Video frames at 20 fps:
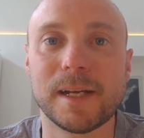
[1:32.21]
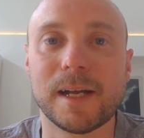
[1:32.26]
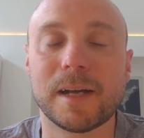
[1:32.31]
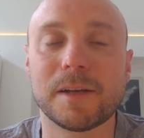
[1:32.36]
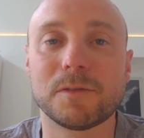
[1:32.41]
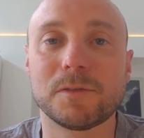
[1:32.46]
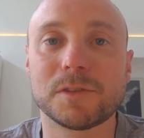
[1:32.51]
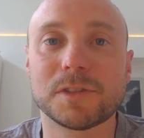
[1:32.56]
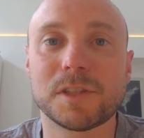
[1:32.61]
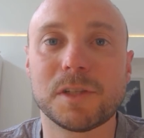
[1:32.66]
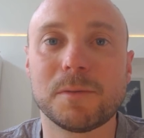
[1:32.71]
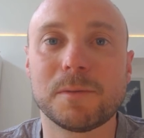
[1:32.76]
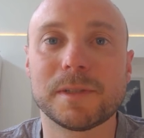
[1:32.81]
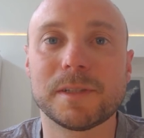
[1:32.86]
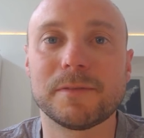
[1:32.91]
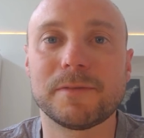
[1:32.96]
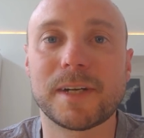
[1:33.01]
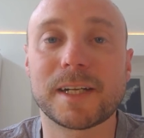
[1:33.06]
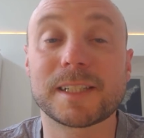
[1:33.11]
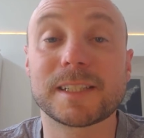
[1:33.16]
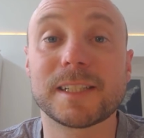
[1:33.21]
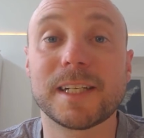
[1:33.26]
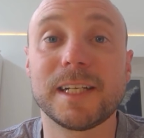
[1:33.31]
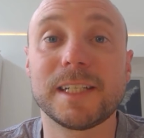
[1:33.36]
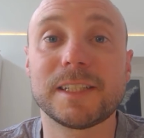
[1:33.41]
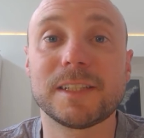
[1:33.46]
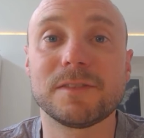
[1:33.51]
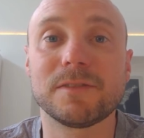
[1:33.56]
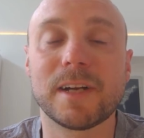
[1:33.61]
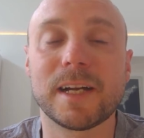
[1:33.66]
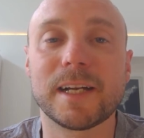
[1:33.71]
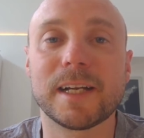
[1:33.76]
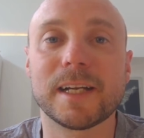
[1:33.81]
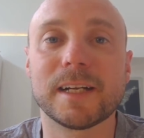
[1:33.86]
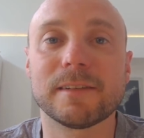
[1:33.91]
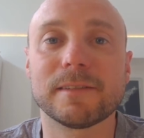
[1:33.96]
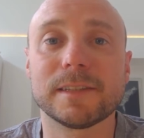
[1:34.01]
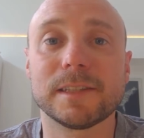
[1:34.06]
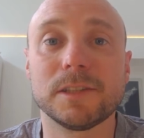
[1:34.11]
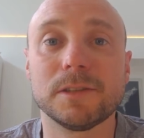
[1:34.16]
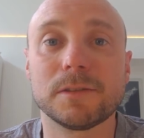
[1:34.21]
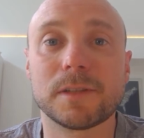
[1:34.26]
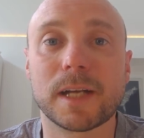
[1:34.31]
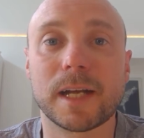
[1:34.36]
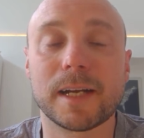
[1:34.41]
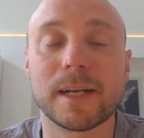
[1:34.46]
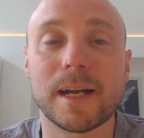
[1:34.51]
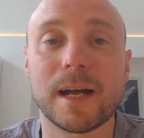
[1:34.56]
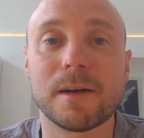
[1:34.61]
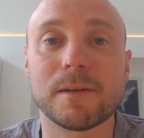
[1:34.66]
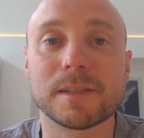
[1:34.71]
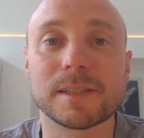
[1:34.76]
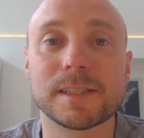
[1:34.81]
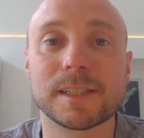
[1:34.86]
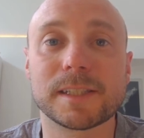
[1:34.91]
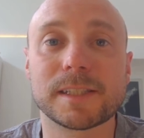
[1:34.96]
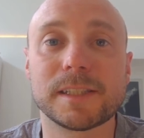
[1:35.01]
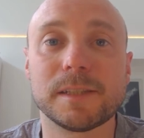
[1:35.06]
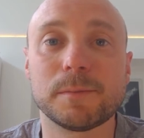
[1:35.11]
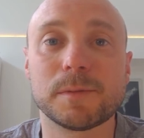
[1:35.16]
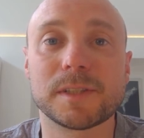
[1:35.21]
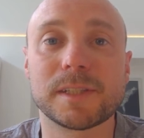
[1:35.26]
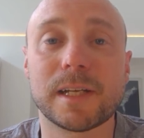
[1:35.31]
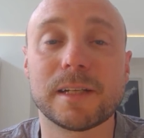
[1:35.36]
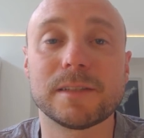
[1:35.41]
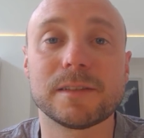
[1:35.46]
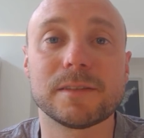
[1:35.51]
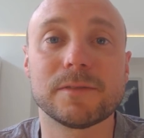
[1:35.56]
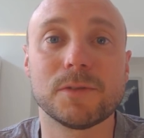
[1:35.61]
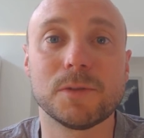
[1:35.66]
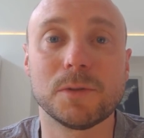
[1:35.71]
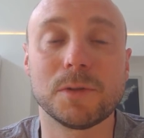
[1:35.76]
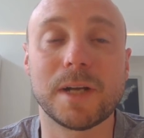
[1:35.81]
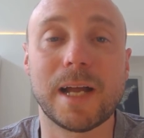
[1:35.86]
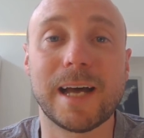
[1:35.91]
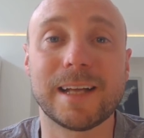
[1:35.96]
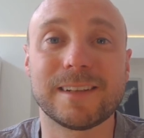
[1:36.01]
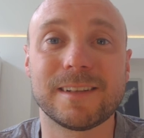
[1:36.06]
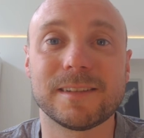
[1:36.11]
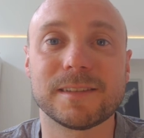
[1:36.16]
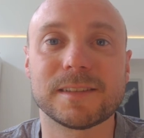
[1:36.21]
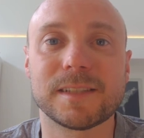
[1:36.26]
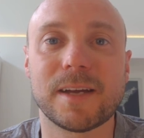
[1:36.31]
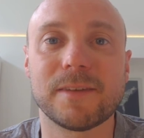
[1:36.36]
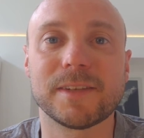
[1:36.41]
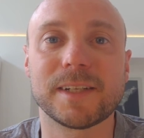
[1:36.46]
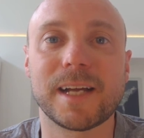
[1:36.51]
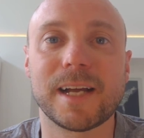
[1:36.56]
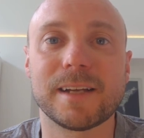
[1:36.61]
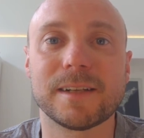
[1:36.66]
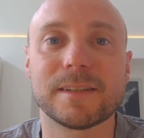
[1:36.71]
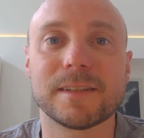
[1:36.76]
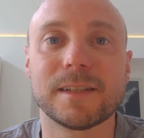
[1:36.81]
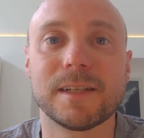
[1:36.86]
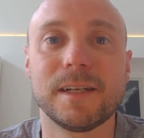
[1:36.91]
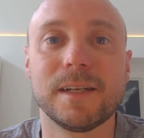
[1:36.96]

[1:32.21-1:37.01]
And also with the vaccination rate here in the UK now at 60% of all adults having had